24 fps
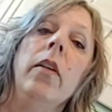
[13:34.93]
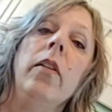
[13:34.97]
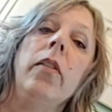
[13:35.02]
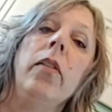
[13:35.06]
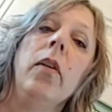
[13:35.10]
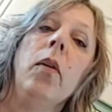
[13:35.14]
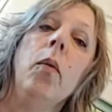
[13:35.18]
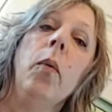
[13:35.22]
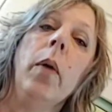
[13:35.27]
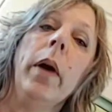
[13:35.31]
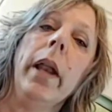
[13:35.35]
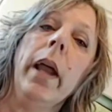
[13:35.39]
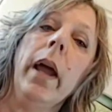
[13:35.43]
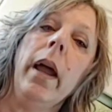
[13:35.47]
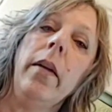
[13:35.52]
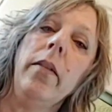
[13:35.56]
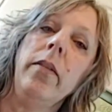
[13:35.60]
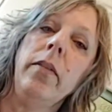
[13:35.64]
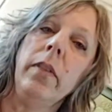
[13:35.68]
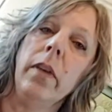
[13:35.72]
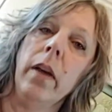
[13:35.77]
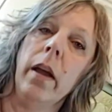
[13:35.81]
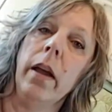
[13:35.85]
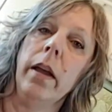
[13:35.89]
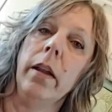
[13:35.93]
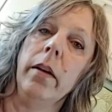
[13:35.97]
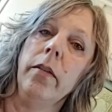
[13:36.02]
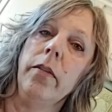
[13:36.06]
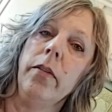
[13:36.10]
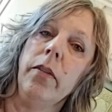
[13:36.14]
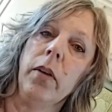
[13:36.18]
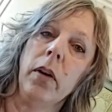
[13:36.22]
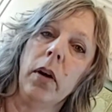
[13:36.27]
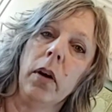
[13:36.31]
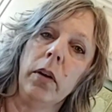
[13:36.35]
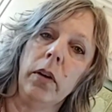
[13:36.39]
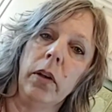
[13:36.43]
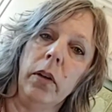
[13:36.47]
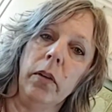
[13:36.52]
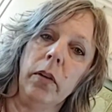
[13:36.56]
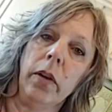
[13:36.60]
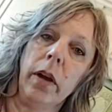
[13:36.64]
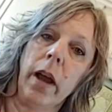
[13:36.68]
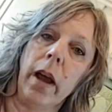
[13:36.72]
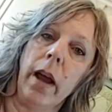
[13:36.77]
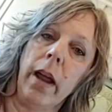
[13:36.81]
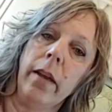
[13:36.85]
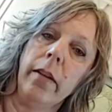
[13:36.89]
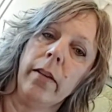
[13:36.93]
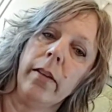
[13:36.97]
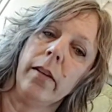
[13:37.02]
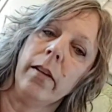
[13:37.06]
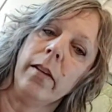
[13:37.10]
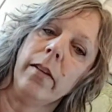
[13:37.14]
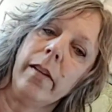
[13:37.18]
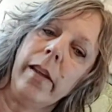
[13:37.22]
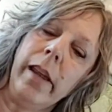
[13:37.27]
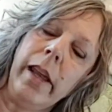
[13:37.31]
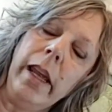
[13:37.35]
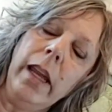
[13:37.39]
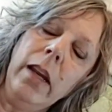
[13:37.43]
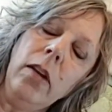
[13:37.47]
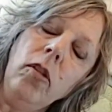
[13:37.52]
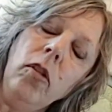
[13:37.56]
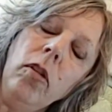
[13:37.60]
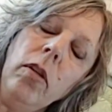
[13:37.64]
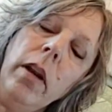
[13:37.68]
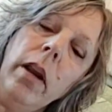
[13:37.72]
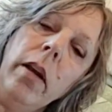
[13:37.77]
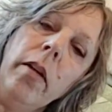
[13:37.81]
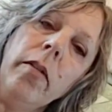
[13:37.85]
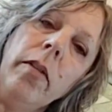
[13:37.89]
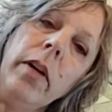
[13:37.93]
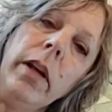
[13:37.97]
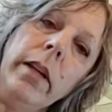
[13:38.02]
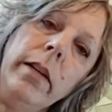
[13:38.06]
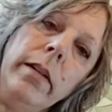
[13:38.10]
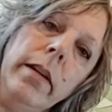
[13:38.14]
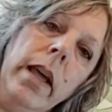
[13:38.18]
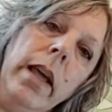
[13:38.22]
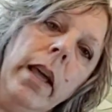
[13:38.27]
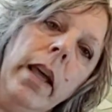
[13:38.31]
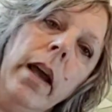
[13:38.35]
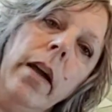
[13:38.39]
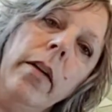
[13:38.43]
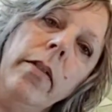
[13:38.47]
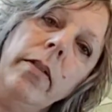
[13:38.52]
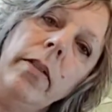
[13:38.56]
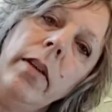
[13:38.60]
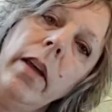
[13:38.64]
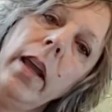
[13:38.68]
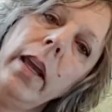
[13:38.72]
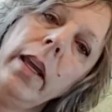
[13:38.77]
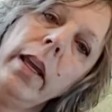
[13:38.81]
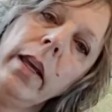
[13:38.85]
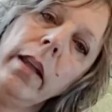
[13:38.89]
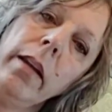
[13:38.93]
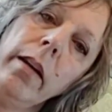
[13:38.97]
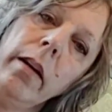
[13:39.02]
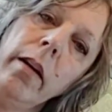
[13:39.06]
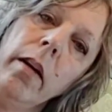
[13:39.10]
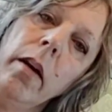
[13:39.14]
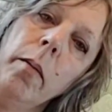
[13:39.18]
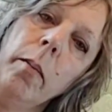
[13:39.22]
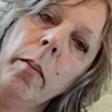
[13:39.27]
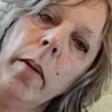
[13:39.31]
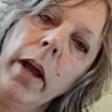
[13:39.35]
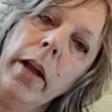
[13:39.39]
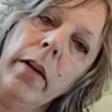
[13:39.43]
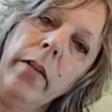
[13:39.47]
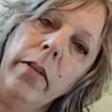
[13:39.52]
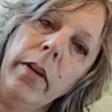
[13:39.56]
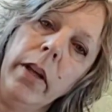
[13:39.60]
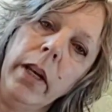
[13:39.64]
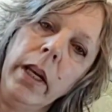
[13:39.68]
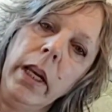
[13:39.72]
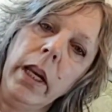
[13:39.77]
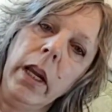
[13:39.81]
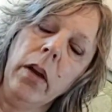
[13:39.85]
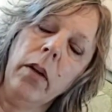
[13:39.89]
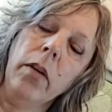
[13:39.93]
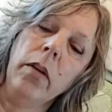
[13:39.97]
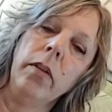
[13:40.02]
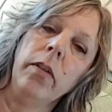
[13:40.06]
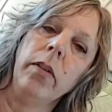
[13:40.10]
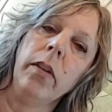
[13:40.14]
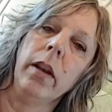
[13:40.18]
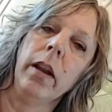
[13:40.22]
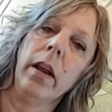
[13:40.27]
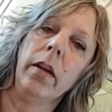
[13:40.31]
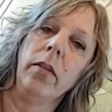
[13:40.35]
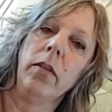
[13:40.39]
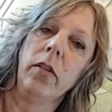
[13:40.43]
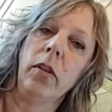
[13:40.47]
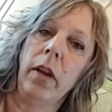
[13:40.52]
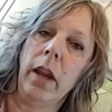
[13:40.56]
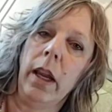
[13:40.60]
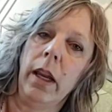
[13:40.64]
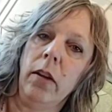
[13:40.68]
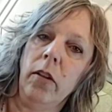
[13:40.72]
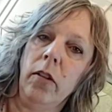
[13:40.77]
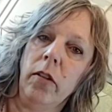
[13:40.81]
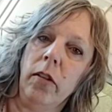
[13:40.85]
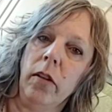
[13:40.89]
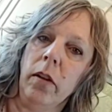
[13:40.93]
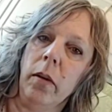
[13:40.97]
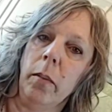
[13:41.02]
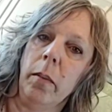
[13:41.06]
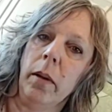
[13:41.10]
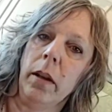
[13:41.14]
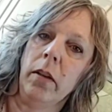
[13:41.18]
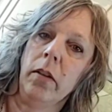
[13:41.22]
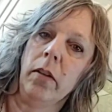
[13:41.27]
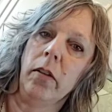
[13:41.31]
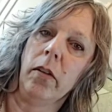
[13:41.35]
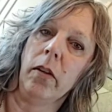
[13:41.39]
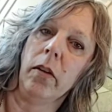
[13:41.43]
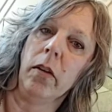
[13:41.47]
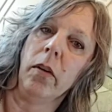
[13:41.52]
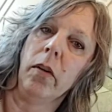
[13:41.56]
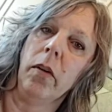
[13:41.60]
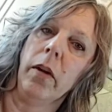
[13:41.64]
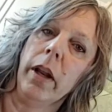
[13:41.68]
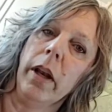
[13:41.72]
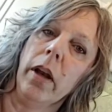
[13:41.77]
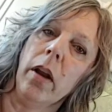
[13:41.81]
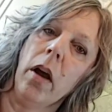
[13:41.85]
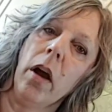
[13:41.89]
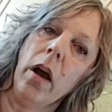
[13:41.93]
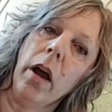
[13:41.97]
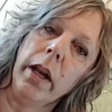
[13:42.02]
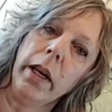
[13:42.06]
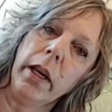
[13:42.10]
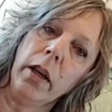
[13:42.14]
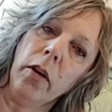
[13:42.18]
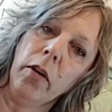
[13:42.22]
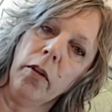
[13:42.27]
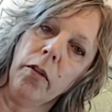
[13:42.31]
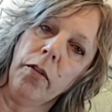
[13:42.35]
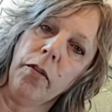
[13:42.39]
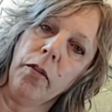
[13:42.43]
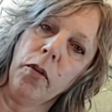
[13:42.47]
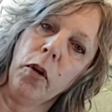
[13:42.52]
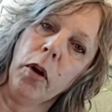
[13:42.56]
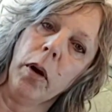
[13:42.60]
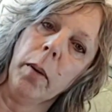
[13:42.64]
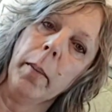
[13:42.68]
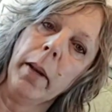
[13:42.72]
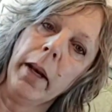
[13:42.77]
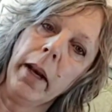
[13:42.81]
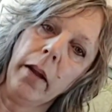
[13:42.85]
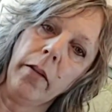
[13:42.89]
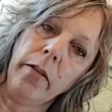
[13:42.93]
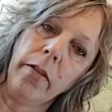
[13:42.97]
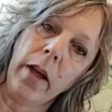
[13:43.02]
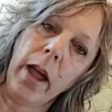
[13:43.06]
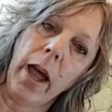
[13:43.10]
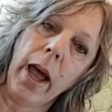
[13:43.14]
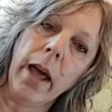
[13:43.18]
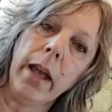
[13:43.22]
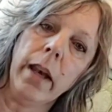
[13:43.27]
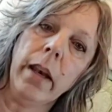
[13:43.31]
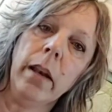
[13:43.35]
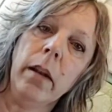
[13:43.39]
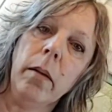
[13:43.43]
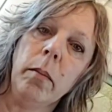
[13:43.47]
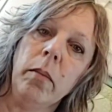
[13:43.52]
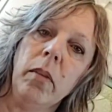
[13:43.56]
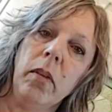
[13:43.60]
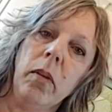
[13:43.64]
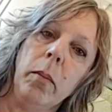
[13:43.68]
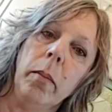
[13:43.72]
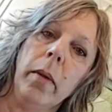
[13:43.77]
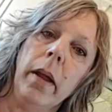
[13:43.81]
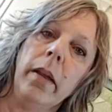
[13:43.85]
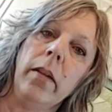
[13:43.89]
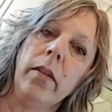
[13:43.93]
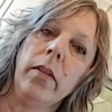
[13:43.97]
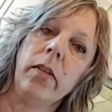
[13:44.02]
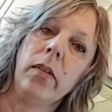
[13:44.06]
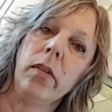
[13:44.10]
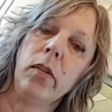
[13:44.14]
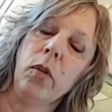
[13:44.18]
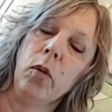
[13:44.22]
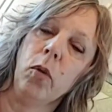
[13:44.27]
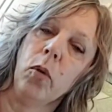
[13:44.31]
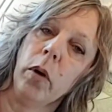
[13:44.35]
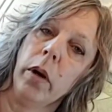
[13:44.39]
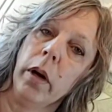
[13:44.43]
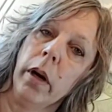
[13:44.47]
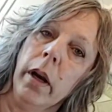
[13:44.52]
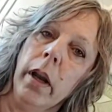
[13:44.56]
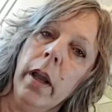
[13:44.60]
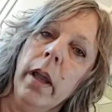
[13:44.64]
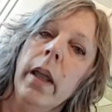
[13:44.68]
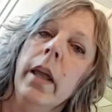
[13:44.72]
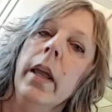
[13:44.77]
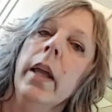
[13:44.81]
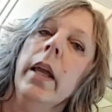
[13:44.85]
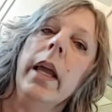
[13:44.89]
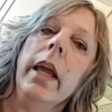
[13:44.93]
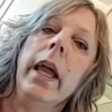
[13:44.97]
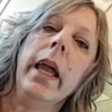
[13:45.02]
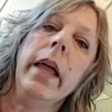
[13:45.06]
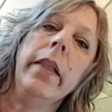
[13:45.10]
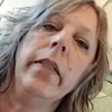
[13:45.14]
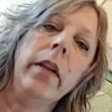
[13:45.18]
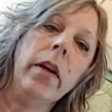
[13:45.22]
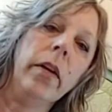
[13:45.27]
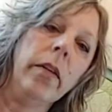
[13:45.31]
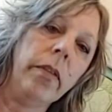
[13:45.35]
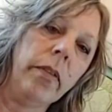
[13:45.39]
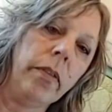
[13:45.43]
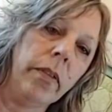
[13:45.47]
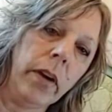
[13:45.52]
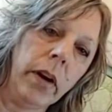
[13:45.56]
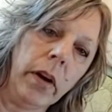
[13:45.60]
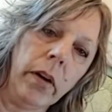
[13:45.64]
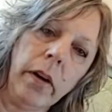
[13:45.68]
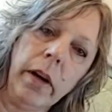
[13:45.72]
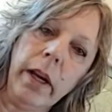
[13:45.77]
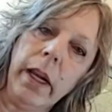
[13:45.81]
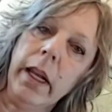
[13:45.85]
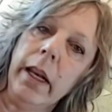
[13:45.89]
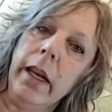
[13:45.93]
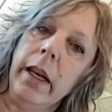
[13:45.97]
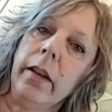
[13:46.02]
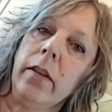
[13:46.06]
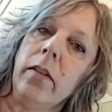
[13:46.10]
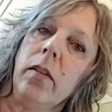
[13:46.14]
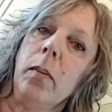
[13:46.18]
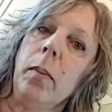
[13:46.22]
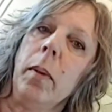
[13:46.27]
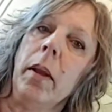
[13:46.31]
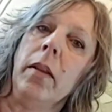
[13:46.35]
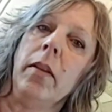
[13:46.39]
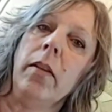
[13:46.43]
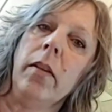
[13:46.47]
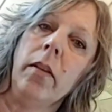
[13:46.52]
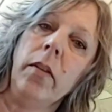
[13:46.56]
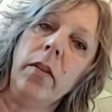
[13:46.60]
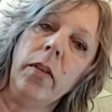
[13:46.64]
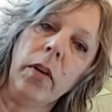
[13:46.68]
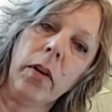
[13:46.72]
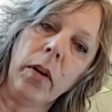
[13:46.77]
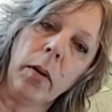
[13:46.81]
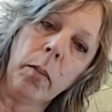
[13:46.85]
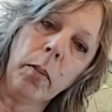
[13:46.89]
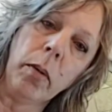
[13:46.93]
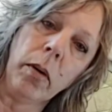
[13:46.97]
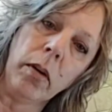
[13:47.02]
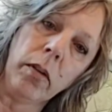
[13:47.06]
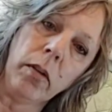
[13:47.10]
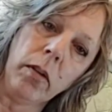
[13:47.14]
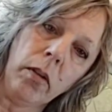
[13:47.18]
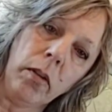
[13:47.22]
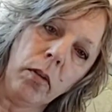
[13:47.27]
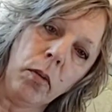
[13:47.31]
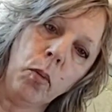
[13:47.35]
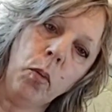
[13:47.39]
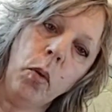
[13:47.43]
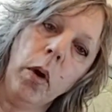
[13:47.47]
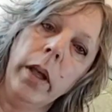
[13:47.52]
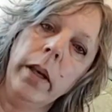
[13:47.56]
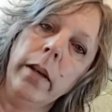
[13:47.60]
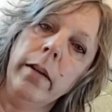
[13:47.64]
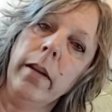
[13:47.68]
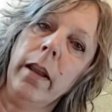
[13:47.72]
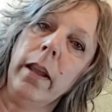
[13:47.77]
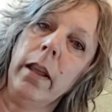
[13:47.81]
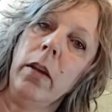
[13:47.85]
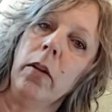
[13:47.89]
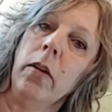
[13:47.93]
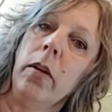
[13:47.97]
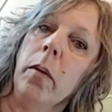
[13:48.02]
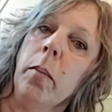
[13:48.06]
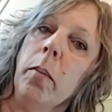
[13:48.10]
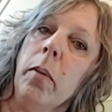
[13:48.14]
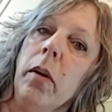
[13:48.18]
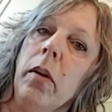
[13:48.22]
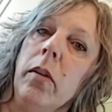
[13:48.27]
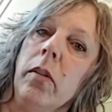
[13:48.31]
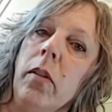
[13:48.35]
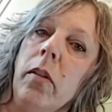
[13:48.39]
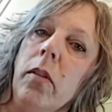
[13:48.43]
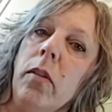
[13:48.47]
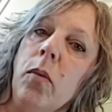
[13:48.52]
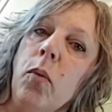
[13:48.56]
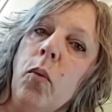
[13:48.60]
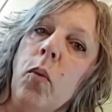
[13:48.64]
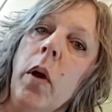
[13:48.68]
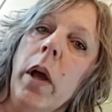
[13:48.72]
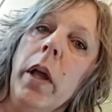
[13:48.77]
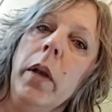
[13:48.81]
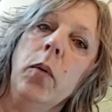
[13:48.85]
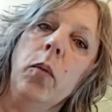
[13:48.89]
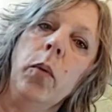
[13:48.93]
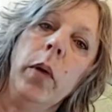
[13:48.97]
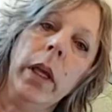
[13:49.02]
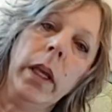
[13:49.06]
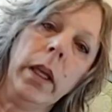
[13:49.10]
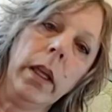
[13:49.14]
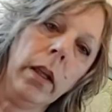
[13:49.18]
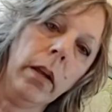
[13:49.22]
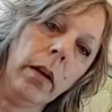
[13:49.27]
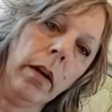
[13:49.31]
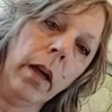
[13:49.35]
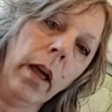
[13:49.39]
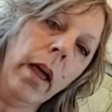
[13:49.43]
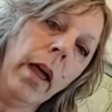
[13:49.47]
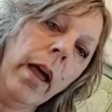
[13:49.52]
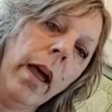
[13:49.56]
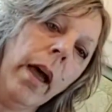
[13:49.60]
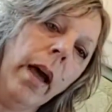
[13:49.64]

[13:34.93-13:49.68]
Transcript: So what I've done for you guys is each and every day I've taken my videos and I've changed them into an audio form, and I've added them to my store. And they're very inexpensive. You can purchase 1 day, you can purchase 1 week.